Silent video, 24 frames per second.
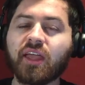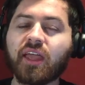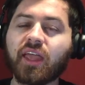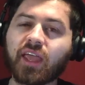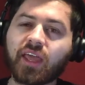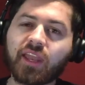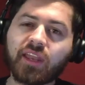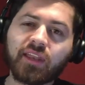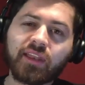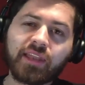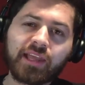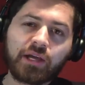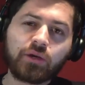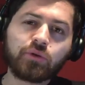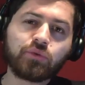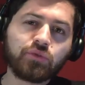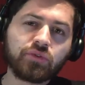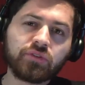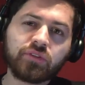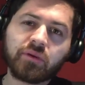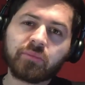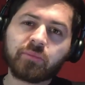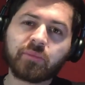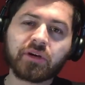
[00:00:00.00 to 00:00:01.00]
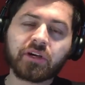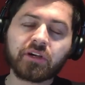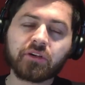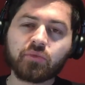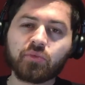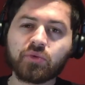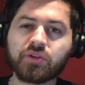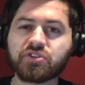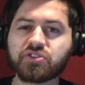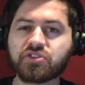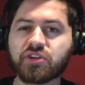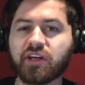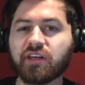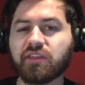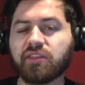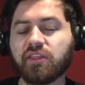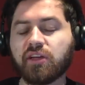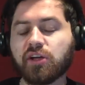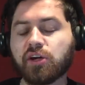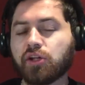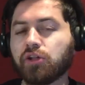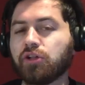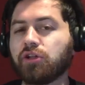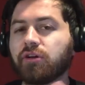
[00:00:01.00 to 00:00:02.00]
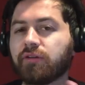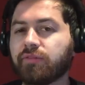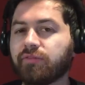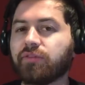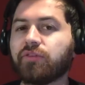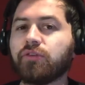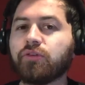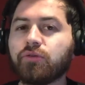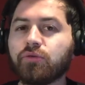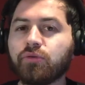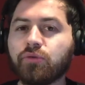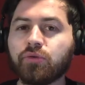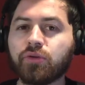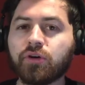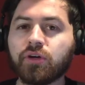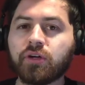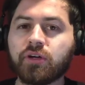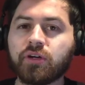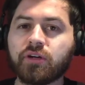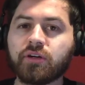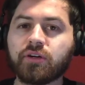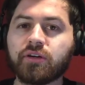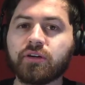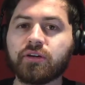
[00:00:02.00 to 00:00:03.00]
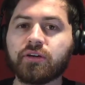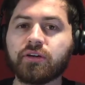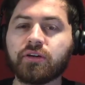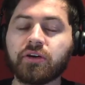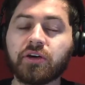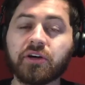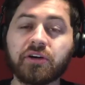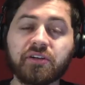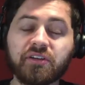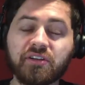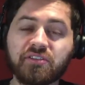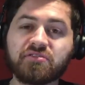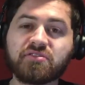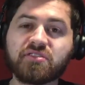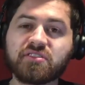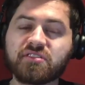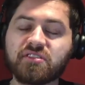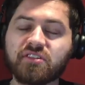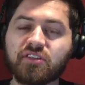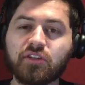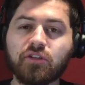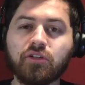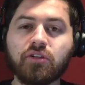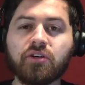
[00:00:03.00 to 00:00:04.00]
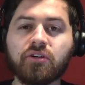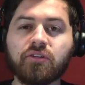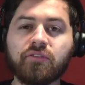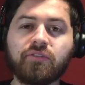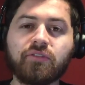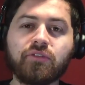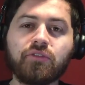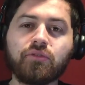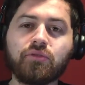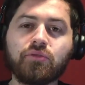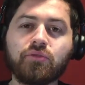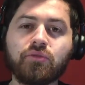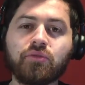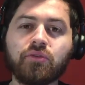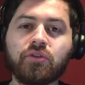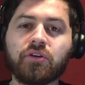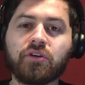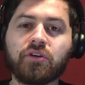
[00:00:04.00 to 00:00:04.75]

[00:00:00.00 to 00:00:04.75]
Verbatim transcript: and now to the part which I think a lot of you uh, are interested in, a lot of you